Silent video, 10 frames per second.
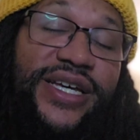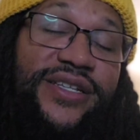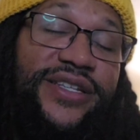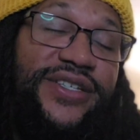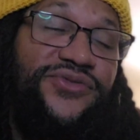
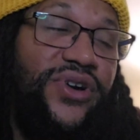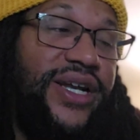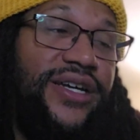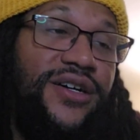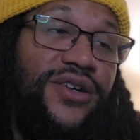that this
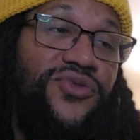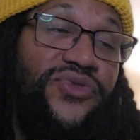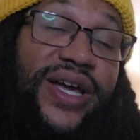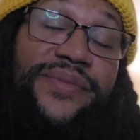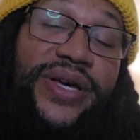Friday on
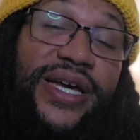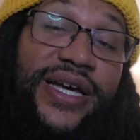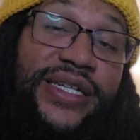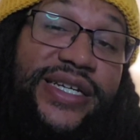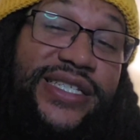
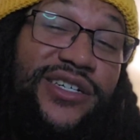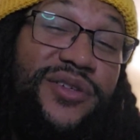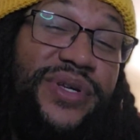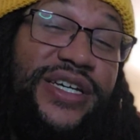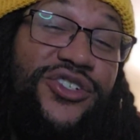Rampage, it's going
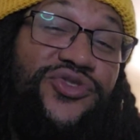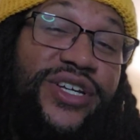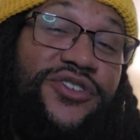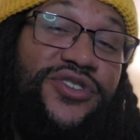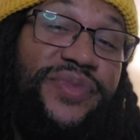to be a
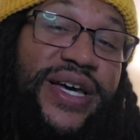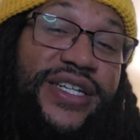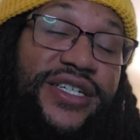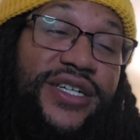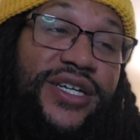trios
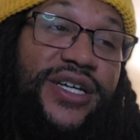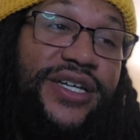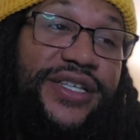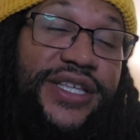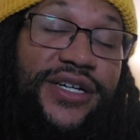match.
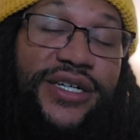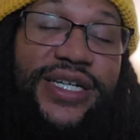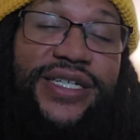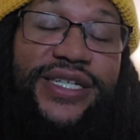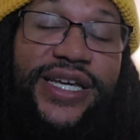The
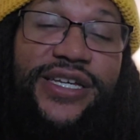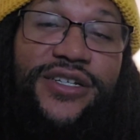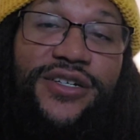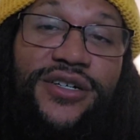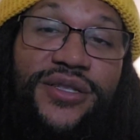Elite
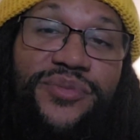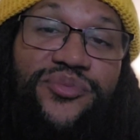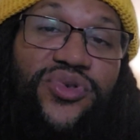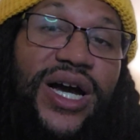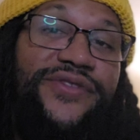taking on the
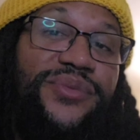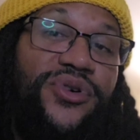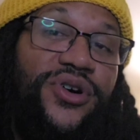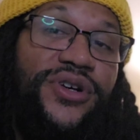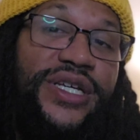Private
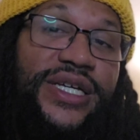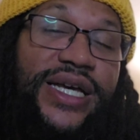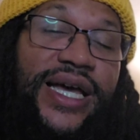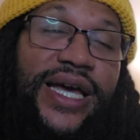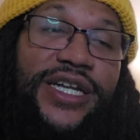Party
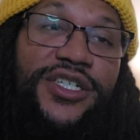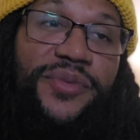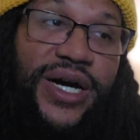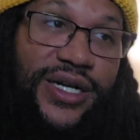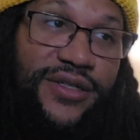and
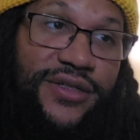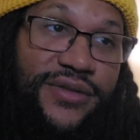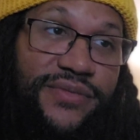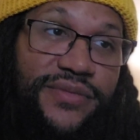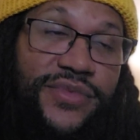Shibata.
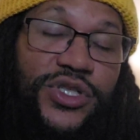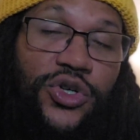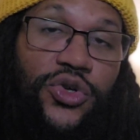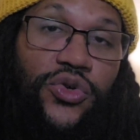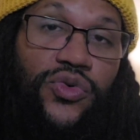
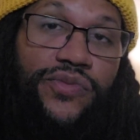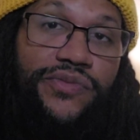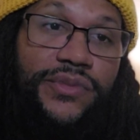So,